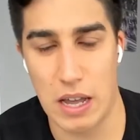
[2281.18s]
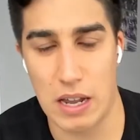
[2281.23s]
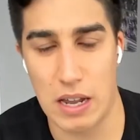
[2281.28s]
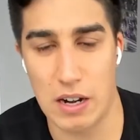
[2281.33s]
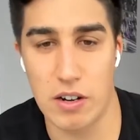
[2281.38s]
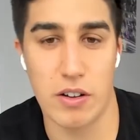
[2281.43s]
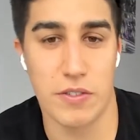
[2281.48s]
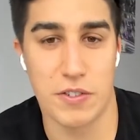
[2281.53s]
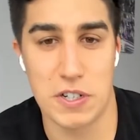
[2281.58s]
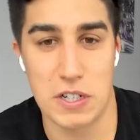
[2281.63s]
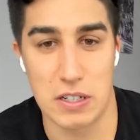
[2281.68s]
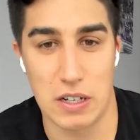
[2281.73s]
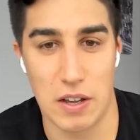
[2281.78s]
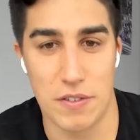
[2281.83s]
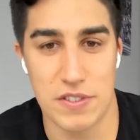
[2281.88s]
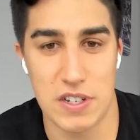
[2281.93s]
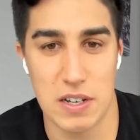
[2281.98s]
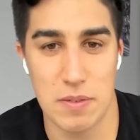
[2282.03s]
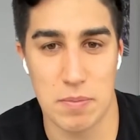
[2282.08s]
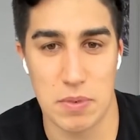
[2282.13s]
I don't know if she
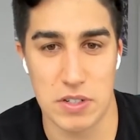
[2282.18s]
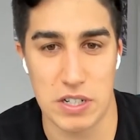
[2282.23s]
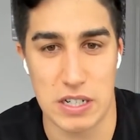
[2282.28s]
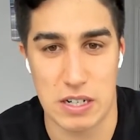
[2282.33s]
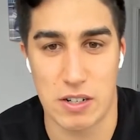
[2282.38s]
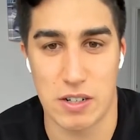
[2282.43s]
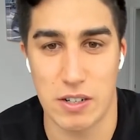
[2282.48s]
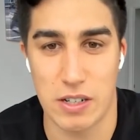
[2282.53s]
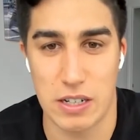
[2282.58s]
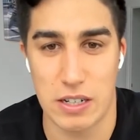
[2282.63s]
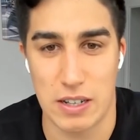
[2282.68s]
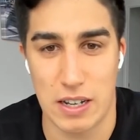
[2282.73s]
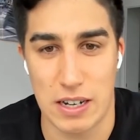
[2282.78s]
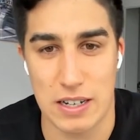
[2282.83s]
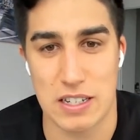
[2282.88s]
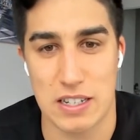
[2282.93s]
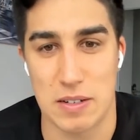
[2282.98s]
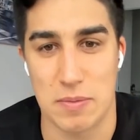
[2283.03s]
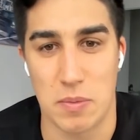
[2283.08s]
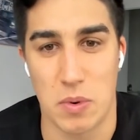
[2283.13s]
loves it, but she clearly
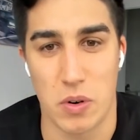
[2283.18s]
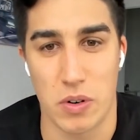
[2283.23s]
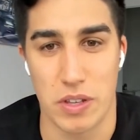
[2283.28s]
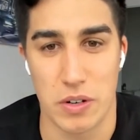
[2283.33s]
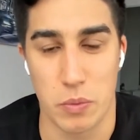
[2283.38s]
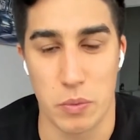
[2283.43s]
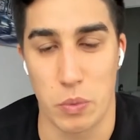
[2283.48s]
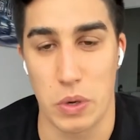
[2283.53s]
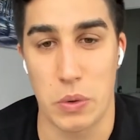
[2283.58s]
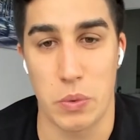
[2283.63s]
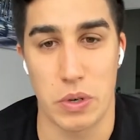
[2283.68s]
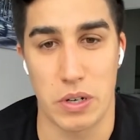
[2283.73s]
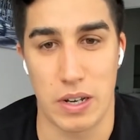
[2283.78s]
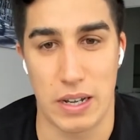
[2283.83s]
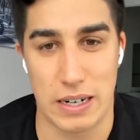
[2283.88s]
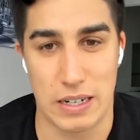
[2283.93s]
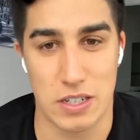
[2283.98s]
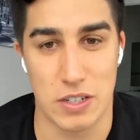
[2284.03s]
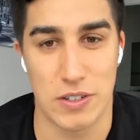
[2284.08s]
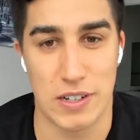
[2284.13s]
likes it more than we would
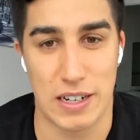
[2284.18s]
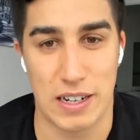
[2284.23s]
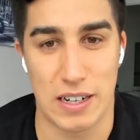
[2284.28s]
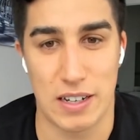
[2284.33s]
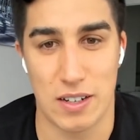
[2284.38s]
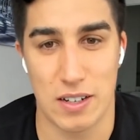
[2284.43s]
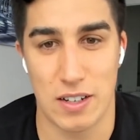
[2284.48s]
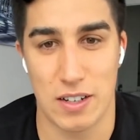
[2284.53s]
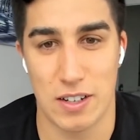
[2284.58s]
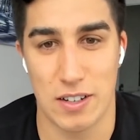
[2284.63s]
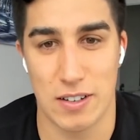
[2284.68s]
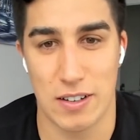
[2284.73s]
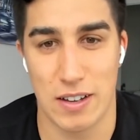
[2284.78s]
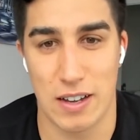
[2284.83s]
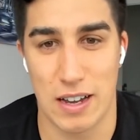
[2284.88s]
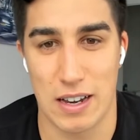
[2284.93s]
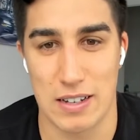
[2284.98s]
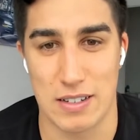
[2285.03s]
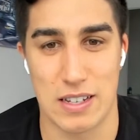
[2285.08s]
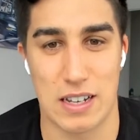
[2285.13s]
like doing it.
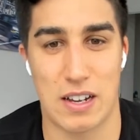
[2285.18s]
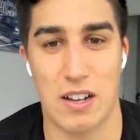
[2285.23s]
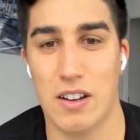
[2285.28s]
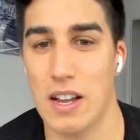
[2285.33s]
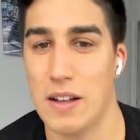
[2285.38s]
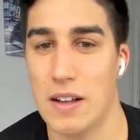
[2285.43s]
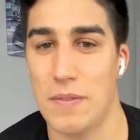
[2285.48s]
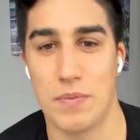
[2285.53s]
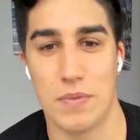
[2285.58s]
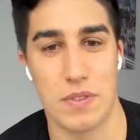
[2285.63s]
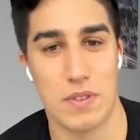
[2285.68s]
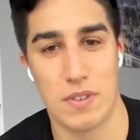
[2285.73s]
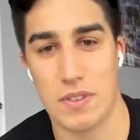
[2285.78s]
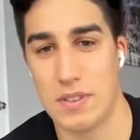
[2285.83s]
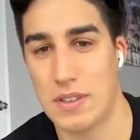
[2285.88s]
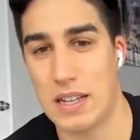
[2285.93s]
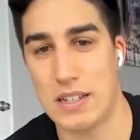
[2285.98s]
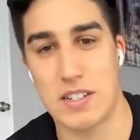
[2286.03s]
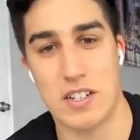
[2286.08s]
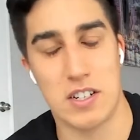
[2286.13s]
And it's like, okay,
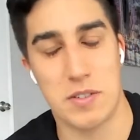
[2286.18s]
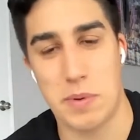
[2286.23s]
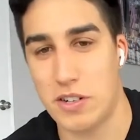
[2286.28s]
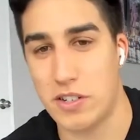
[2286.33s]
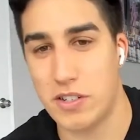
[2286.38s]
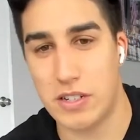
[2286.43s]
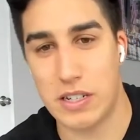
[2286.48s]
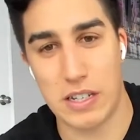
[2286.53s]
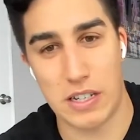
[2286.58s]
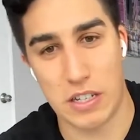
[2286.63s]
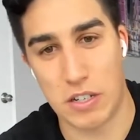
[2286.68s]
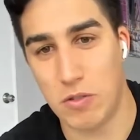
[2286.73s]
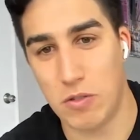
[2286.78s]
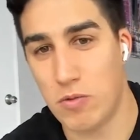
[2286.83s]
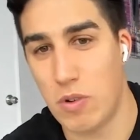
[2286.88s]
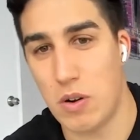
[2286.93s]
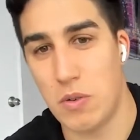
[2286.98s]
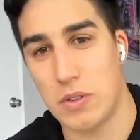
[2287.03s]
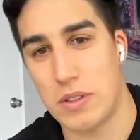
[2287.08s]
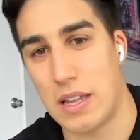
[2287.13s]
that's your specialty. You
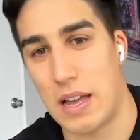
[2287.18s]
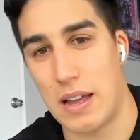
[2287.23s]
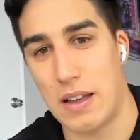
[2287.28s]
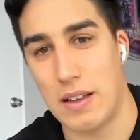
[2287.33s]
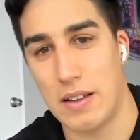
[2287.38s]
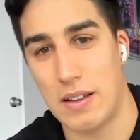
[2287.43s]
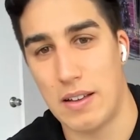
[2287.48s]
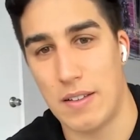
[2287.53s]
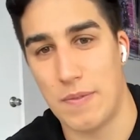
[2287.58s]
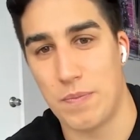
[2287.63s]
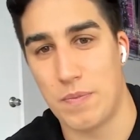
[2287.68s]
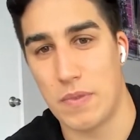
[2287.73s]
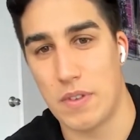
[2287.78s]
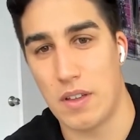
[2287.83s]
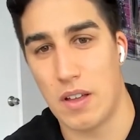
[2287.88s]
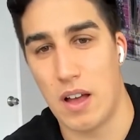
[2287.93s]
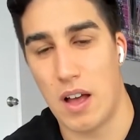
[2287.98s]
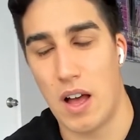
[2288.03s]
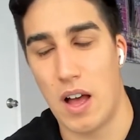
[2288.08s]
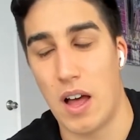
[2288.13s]
run with that.
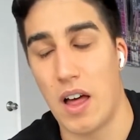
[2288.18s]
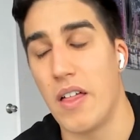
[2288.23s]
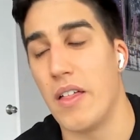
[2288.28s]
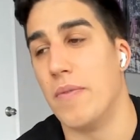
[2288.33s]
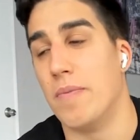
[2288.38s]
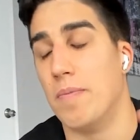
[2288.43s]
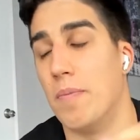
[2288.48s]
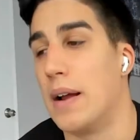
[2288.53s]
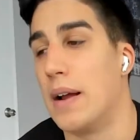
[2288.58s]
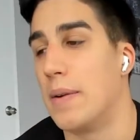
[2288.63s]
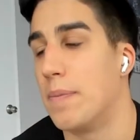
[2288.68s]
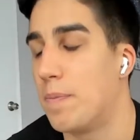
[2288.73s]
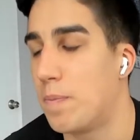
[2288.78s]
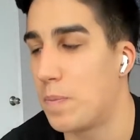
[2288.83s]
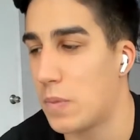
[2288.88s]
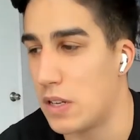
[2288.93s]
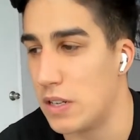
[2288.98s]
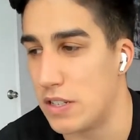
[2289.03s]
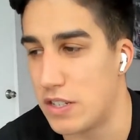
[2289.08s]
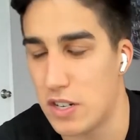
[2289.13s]
Uh, my
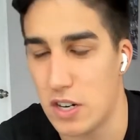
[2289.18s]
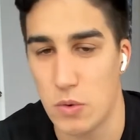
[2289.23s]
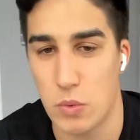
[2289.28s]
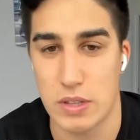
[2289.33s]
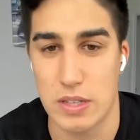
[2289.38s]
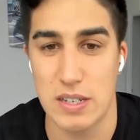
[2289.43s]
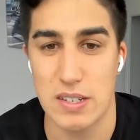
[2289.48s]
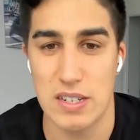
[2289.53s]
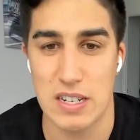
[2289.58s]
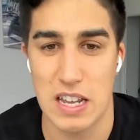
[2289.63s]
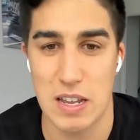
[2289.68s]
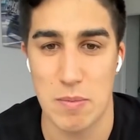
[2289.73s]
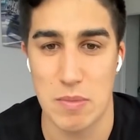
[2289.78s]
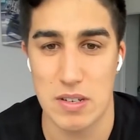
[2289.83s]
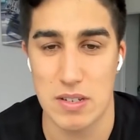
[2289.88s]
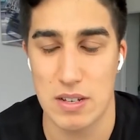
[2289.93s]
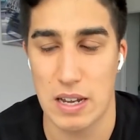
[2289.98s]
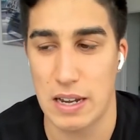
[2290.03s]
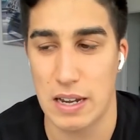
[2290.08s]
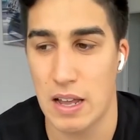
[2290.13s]
concern with this team
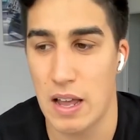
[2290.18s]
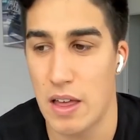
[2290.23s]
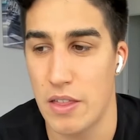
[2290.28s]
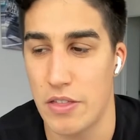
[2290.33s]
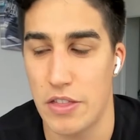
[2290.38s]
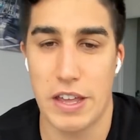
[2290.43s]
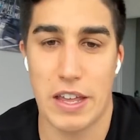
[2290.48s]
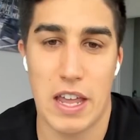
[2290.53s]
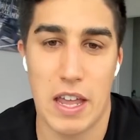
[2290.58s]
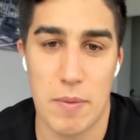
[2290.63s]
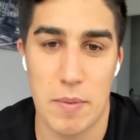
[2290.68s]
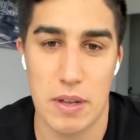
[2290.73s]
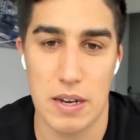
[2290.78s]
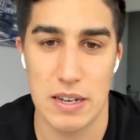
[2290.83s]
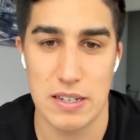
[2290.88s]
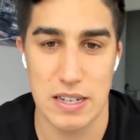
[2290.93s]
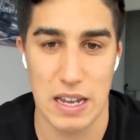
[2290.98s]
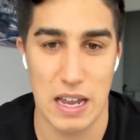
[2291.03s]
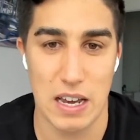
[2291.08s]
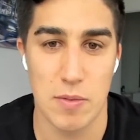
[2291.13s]
is like they came in
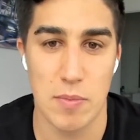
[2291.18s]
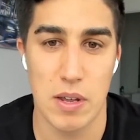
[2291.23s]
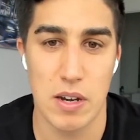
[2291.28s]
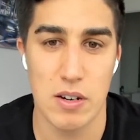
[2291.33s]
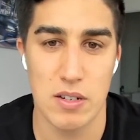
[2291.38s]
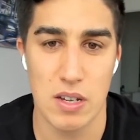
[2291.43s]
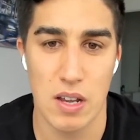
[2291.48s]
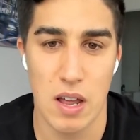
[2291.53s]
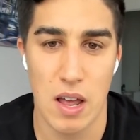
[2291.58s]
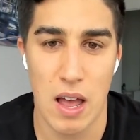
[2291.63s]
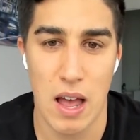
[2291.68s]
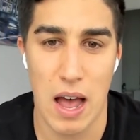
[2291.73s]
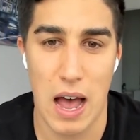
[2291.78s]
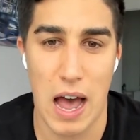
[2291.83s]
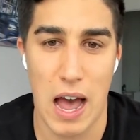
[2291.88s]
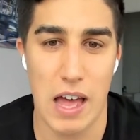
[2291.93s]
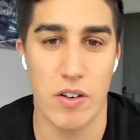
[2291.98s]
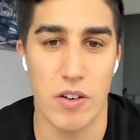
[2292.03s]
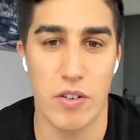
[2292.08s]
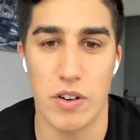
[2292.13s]
as animators.
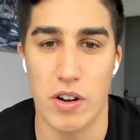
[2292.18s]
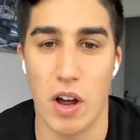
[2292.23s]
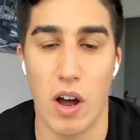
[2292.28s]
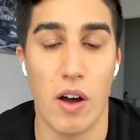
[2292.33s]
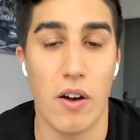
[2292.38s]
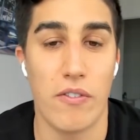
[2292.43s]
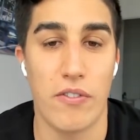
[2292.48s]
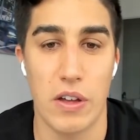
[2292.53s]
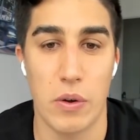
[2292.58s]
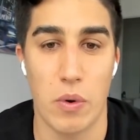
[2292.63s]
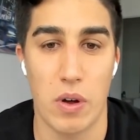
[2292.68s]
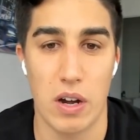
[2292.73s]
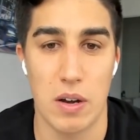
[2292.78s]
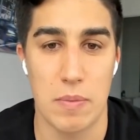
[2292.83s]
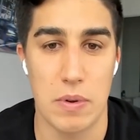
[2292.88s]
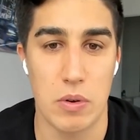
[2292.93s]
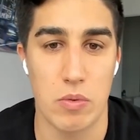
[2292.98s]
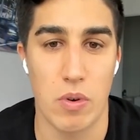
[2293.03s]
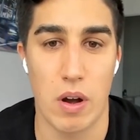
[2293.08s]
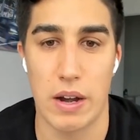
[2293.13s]
I don't know if they want to
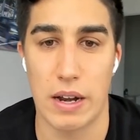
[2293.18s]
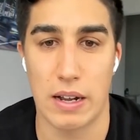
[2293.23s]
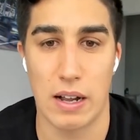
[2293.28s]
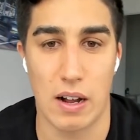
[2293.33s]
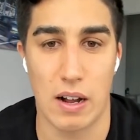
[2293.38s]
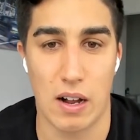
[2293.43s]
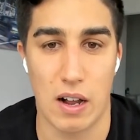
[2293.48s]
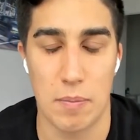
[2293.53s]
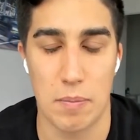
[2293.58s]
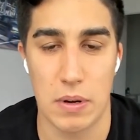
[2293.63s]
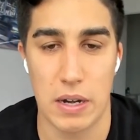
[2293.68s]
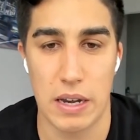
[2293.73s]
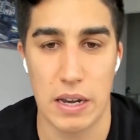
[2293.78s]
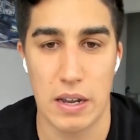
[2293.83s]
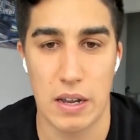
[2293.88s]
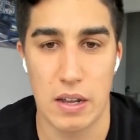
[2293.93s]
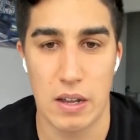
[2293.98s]
be running a company